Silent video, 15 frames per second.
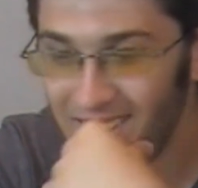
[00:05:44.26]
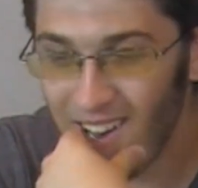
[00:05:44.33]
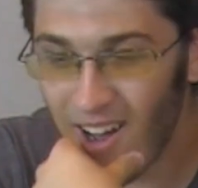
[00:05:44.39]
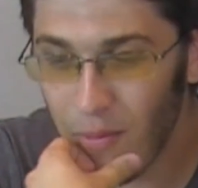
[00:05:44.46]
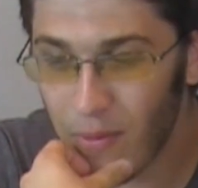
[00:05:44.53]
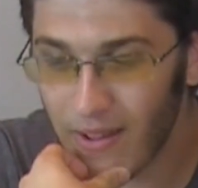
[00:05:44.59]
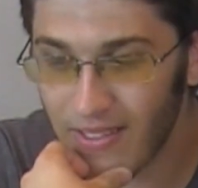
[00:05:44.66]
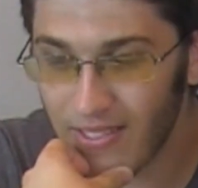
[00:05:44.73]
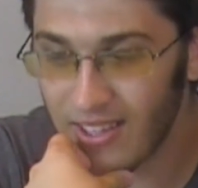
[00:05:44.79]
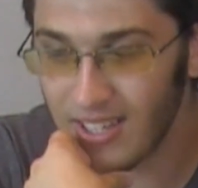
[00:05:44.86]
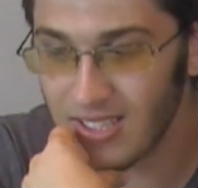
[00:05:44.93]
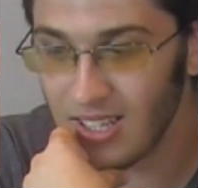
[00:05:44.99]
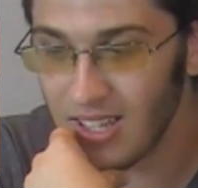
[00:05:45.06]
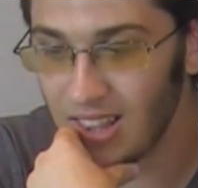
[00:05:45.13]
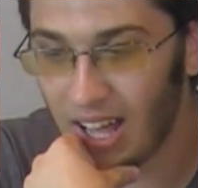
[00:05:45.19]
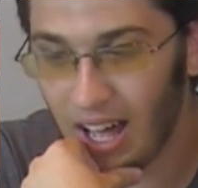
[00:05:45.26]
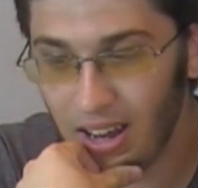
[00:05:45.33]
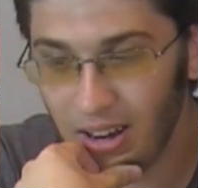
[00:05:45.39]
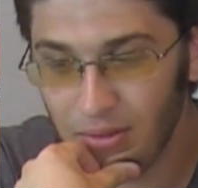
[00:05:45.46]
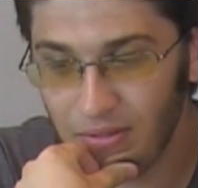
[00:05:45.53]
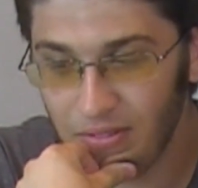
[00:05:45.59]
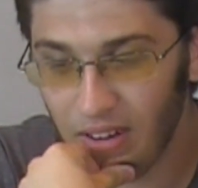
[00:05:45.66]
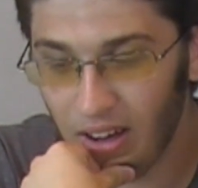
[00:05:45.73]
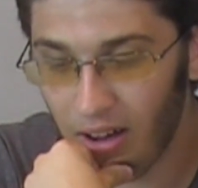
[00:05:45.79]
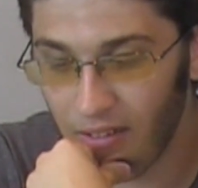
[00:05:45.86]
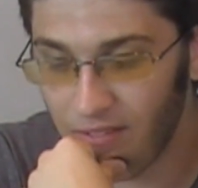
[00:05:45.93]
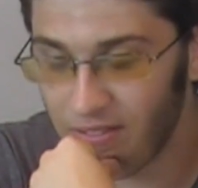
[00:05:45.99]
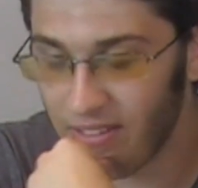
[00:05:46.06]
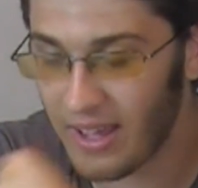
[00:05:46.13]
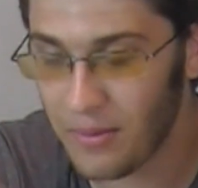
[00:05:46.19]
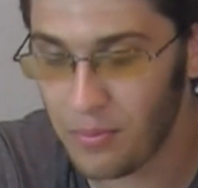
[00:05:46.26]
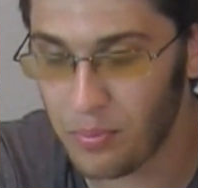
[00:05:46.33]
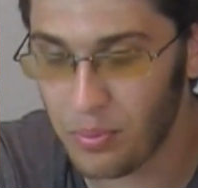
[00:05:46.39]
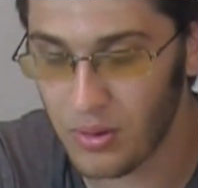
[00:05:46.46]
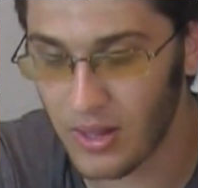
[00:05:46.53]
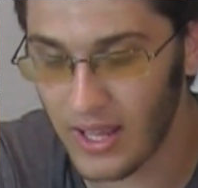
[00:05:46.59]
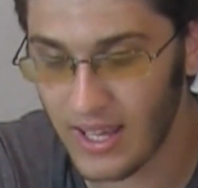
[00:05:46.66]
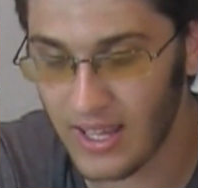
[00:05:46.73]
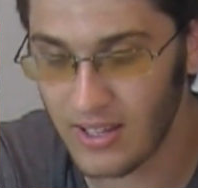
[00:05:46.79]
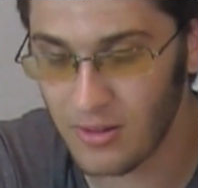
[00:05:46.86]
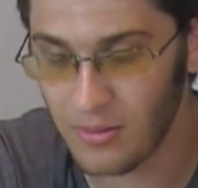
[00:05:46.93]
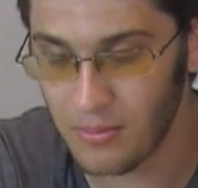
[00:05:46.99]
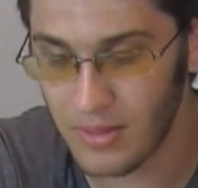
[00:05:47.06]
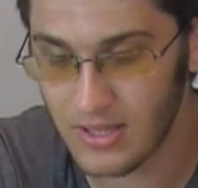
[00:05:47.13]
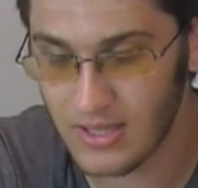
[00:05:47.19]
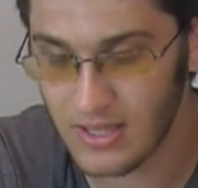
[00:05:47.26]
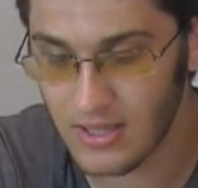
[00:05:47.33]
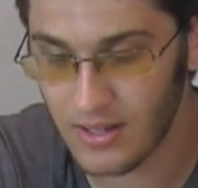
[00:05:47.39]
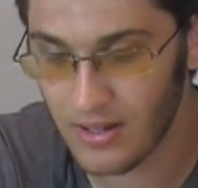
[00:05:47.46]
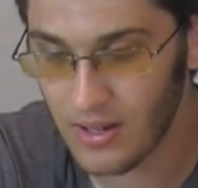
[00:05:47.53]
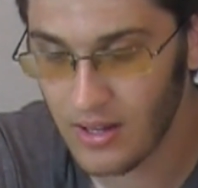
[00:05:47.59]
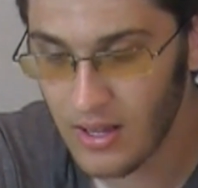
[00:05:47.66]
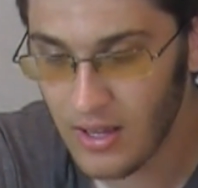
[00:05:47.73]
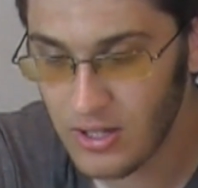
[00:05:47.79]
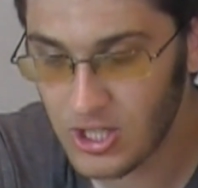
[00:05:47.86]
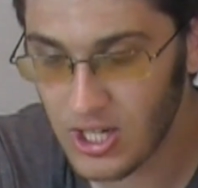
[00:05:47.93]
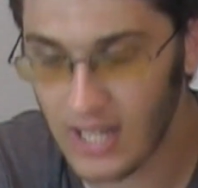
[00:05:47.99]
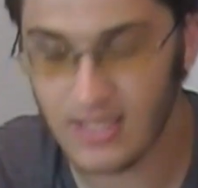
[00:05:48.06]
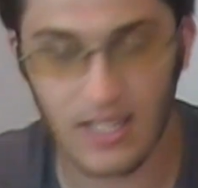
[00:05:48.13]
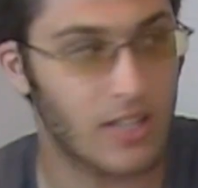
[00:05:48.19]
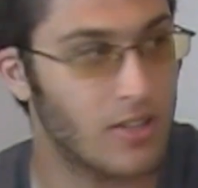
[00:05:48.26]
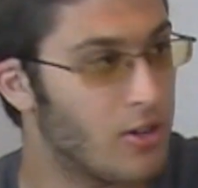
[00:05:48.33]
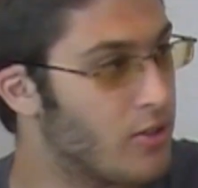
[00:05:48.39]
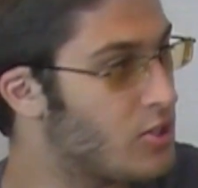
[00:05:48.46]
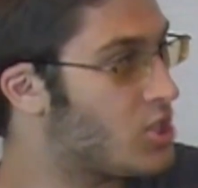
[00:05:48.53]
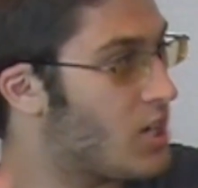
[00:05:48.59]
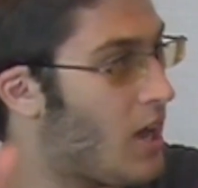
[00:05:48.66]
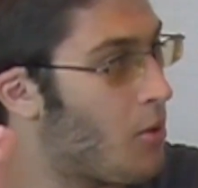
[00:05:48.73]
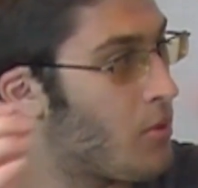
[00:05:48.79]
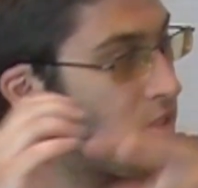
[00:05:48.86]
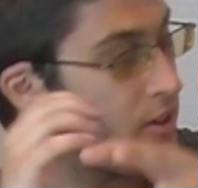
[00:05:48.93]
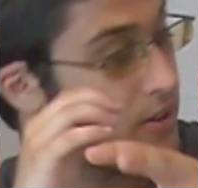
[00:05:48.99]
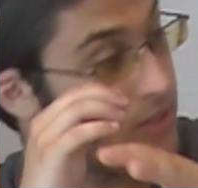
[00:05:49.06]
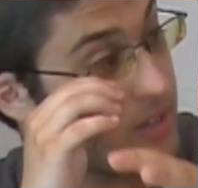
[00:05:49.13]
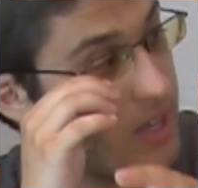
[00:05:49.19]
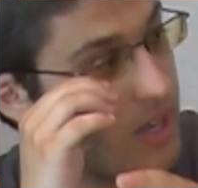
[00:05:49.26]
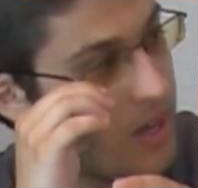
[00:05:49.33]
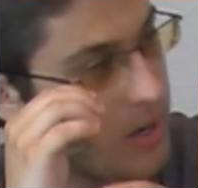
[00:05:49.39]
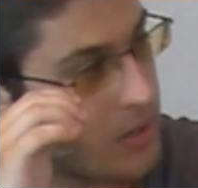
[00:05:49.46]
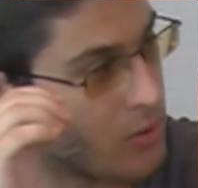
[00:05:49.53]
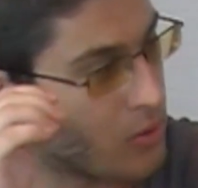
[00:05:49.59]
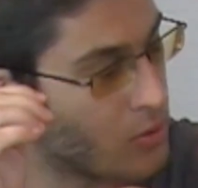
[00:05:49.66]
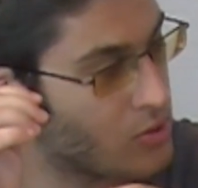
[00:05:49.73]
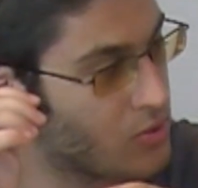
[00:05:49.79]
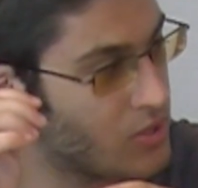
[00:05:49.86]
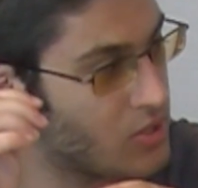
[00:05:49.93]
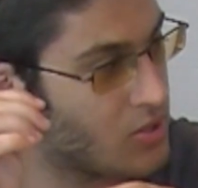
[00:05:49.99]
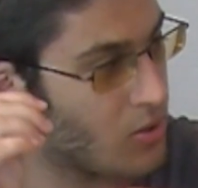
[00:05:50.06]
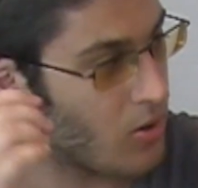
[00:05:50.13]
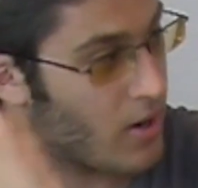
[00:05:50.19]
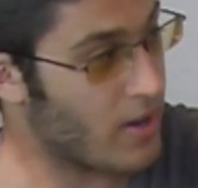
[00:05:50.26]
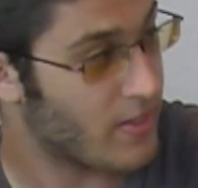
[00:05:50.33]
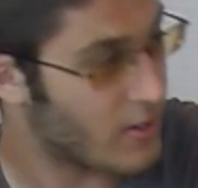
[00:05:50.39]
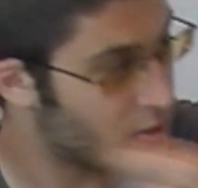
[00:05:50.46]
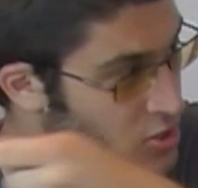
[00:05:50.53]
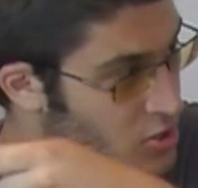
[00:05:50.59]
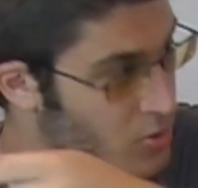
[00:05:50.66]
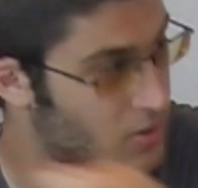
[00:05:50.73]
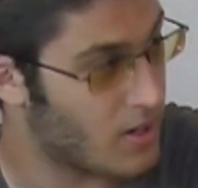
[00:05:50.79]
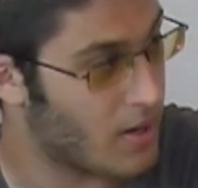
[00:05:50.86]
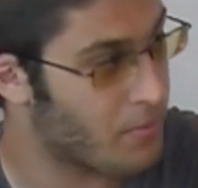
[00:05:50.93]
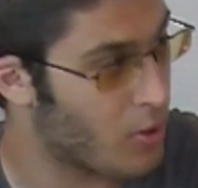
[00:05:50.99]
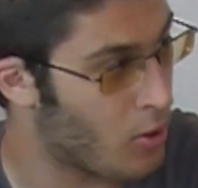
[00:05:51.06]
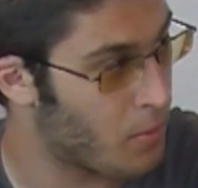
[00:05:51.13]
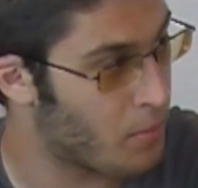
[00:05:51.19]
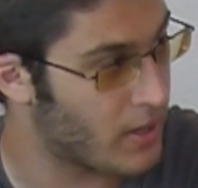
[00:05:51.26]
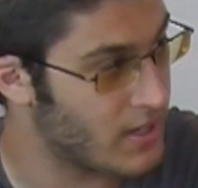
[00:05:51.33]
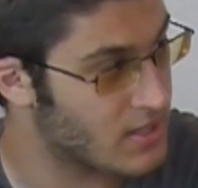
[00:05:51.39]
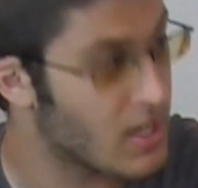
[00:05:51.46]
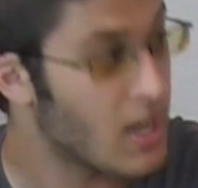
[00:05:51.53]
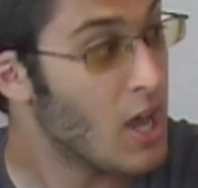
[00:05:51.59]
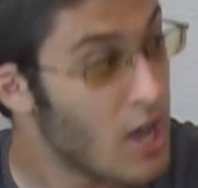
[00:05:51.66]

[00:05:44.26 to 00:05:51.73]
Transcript: No, but there's a lot of like blink and you'll miss it shots. Like, you know the shot where they're in the grocery store and they're shooting up the whole place?